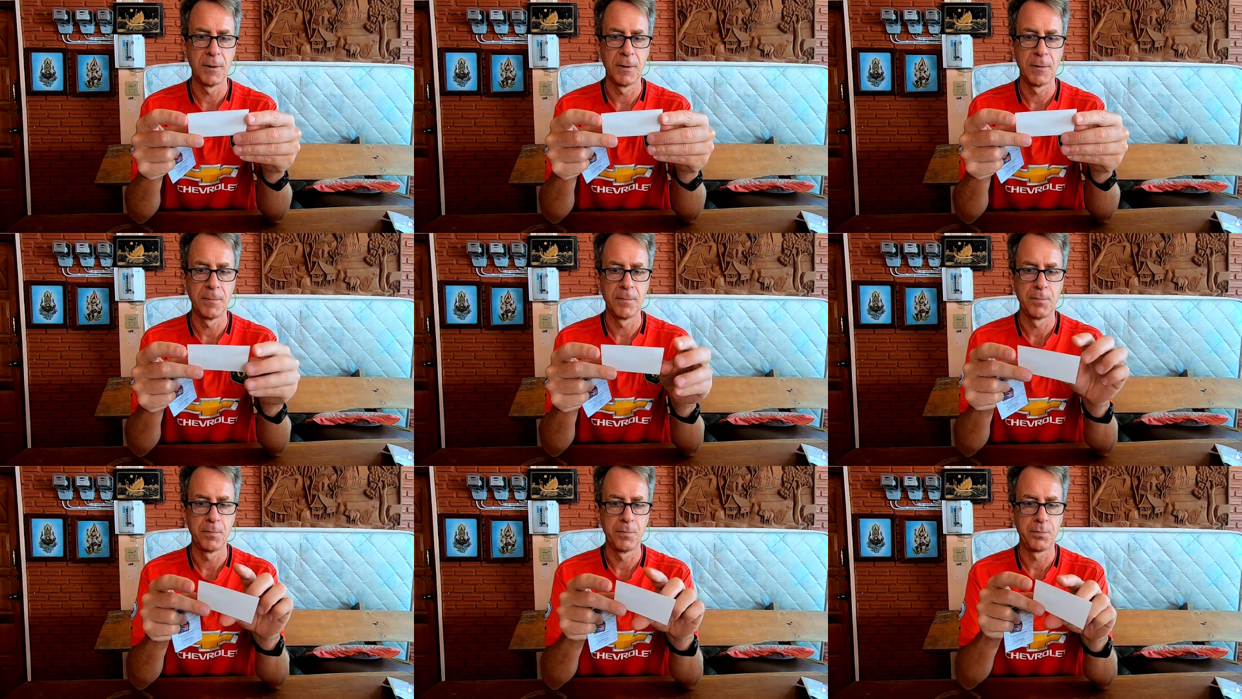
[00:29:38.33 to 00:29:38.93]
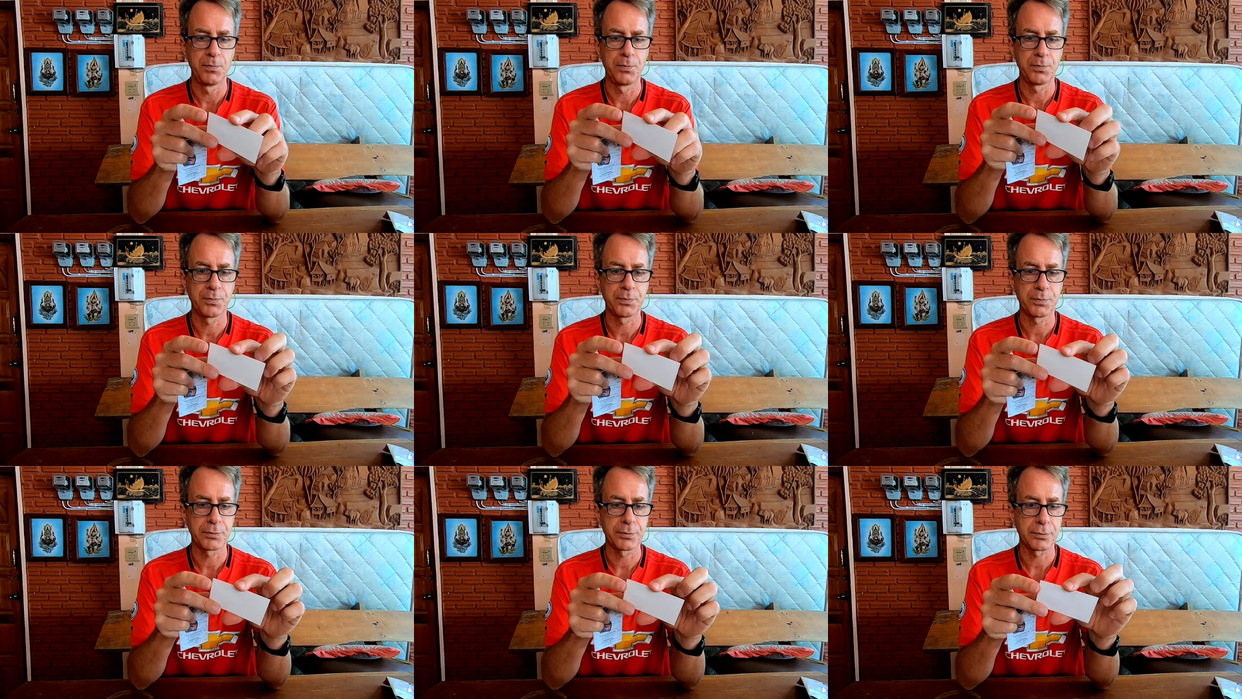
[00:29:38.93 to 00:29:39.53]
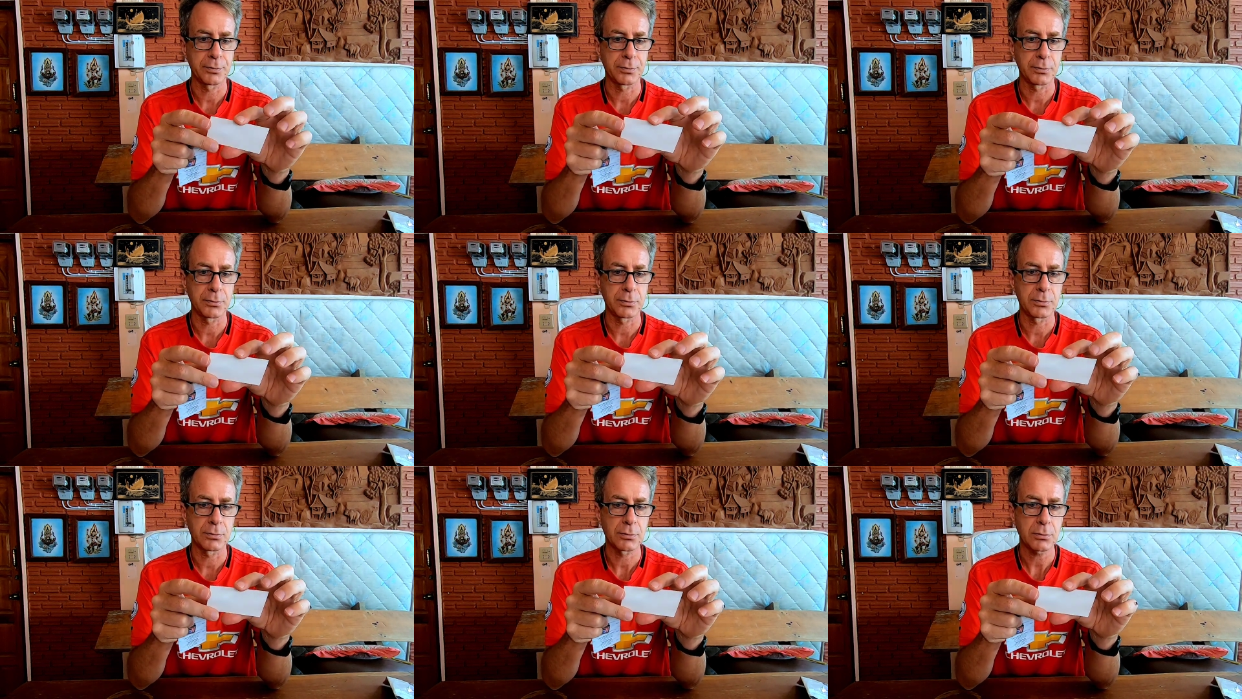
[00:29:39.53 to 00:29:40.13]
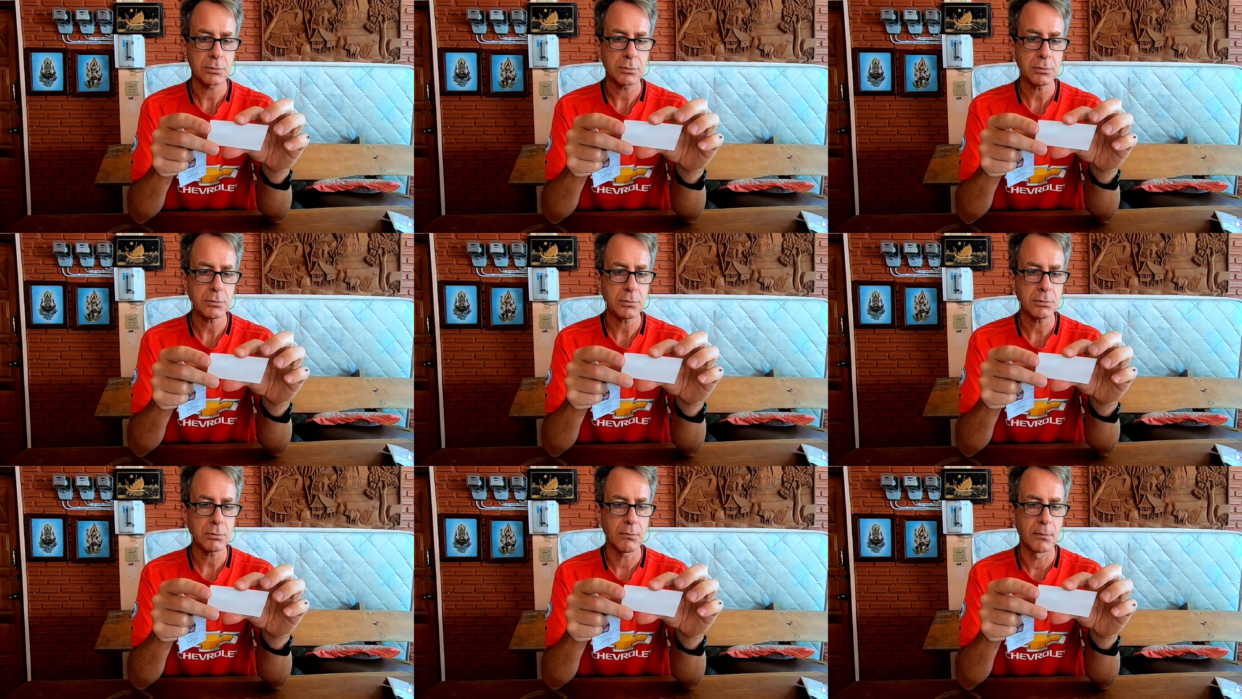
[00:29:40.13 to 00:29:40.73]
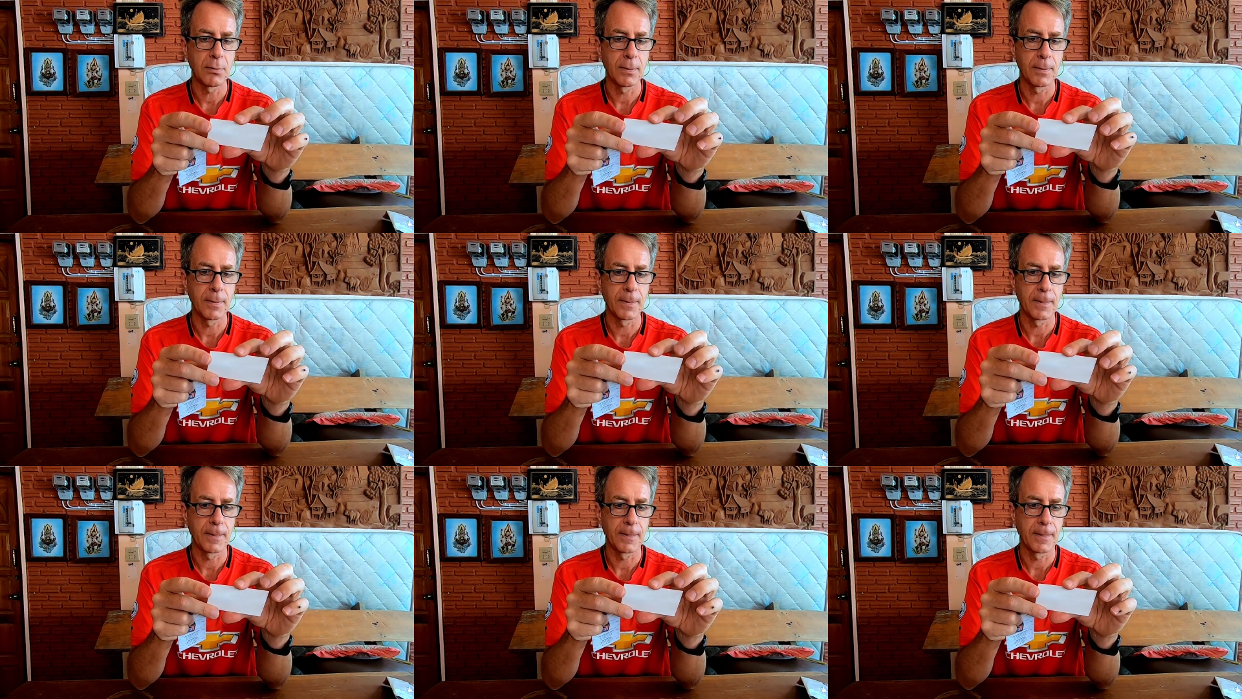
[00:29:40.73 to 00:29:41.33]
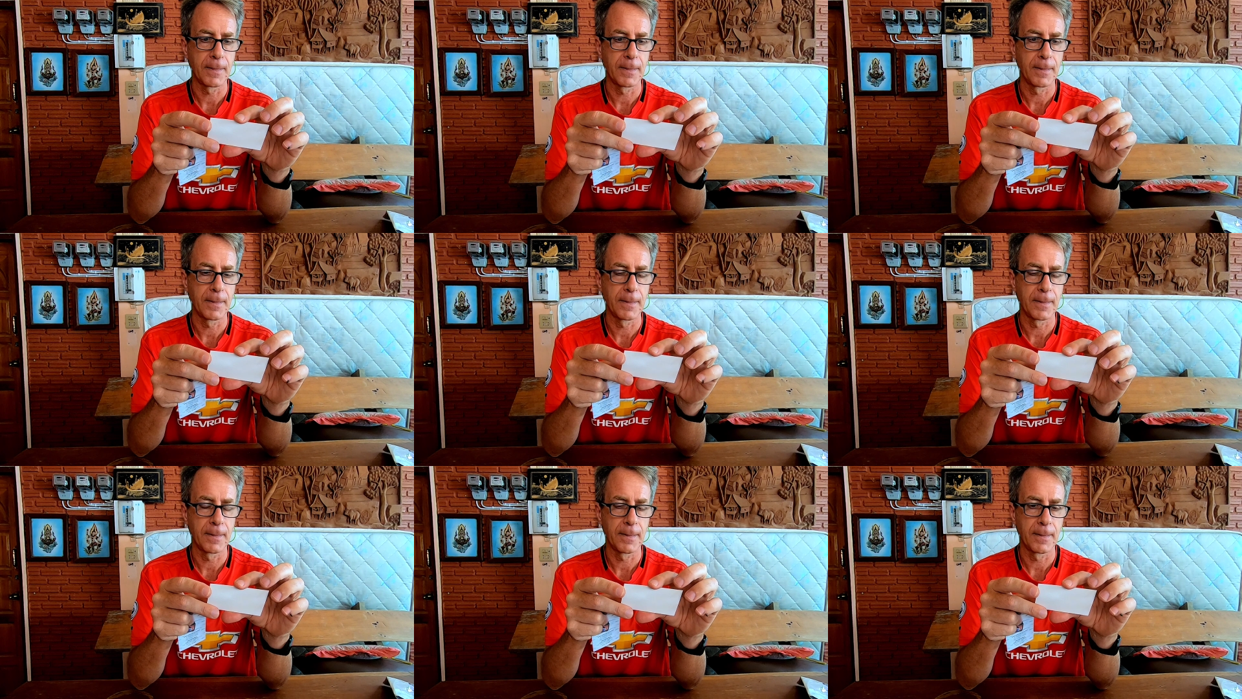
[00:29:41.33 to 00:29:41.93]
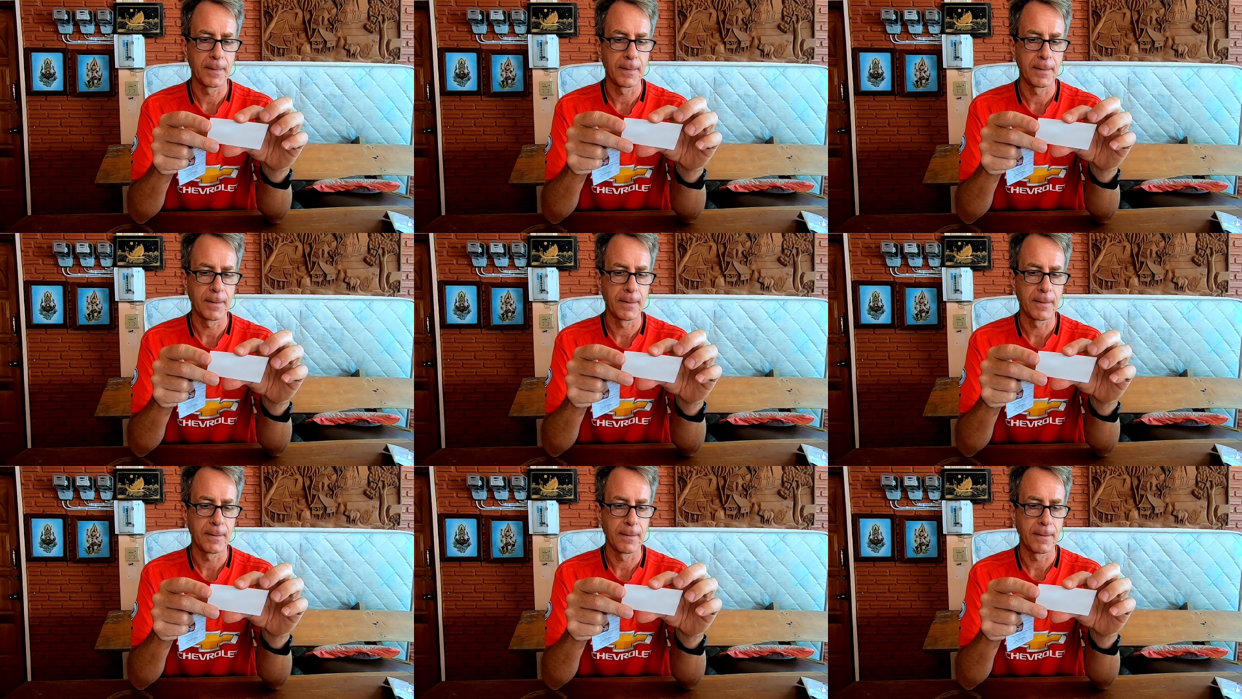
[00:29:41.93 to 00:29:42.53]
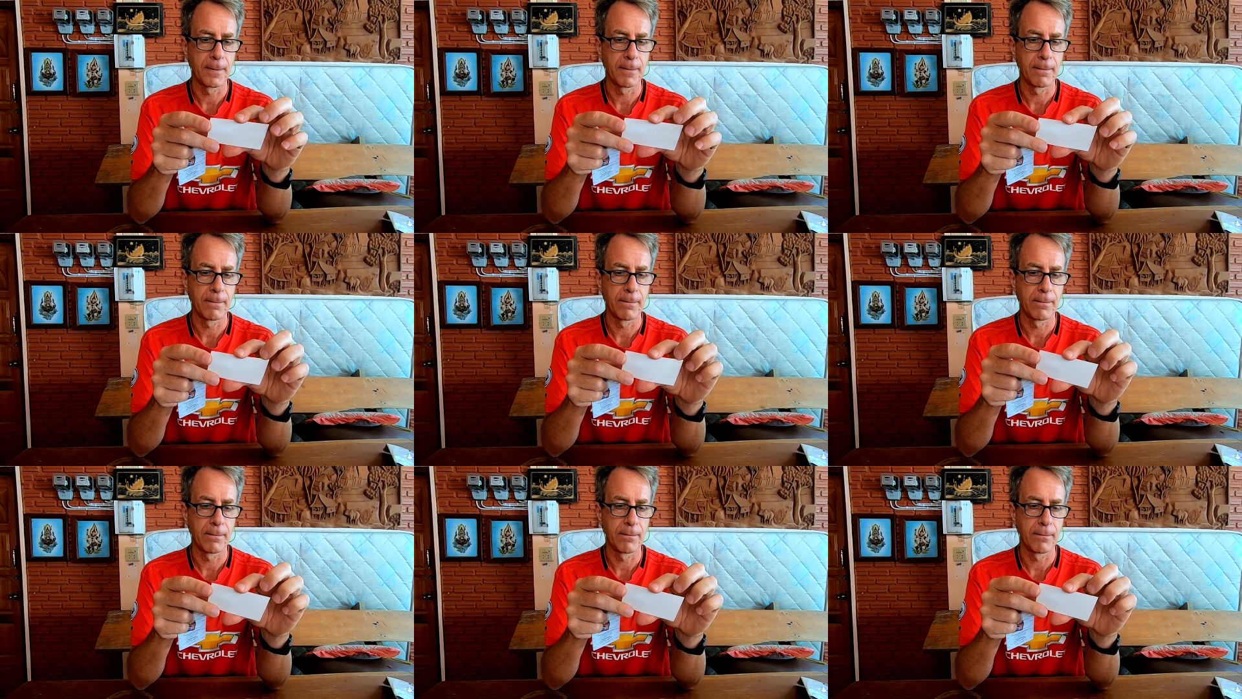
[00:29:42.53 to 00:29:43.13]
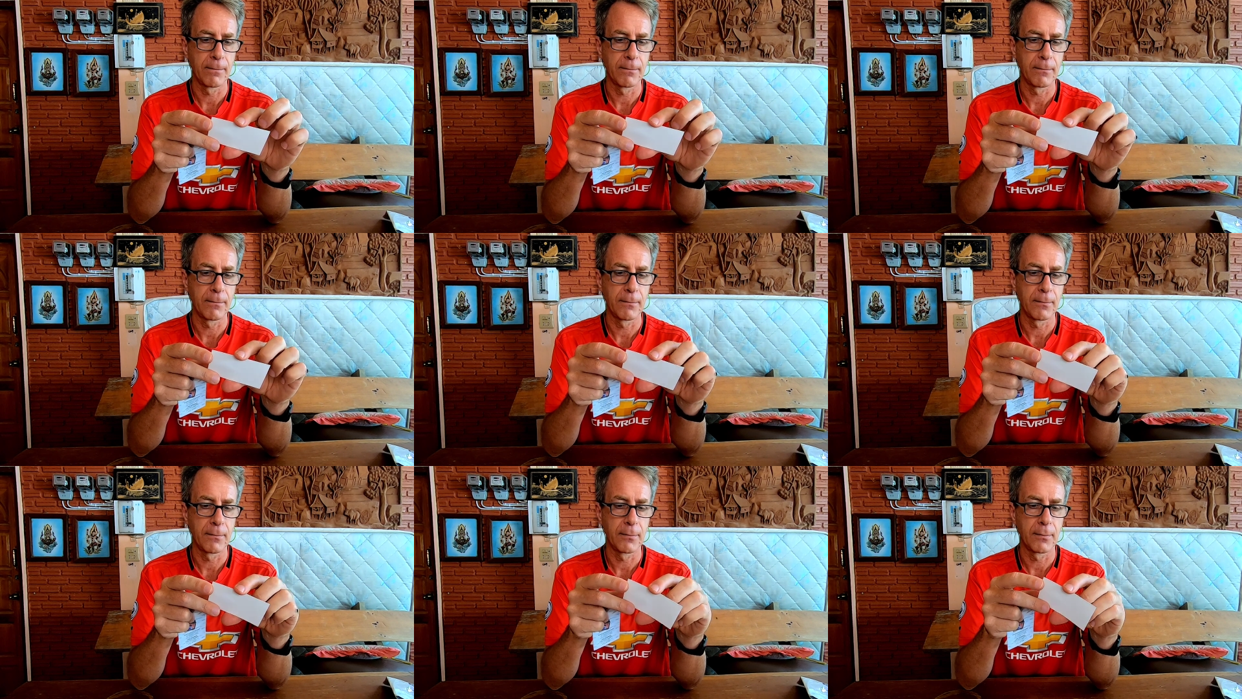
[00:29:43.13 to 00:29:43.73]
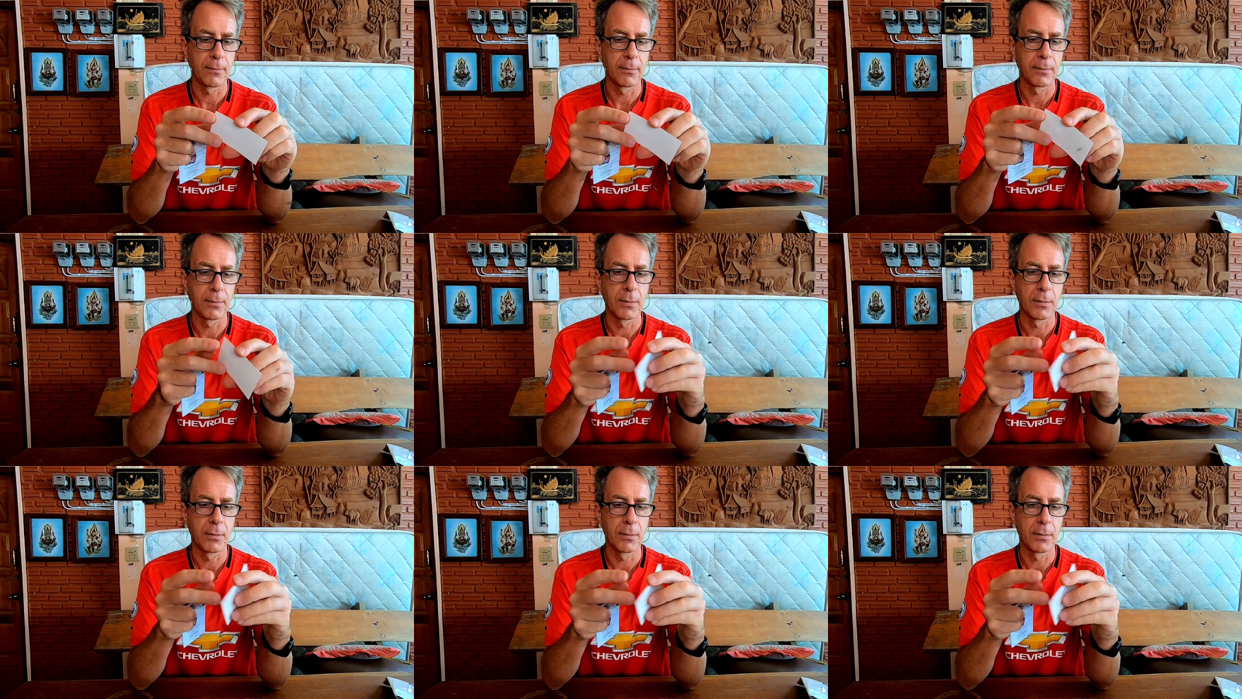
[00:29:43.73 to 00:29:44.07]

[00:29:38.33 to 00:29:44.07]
(silence)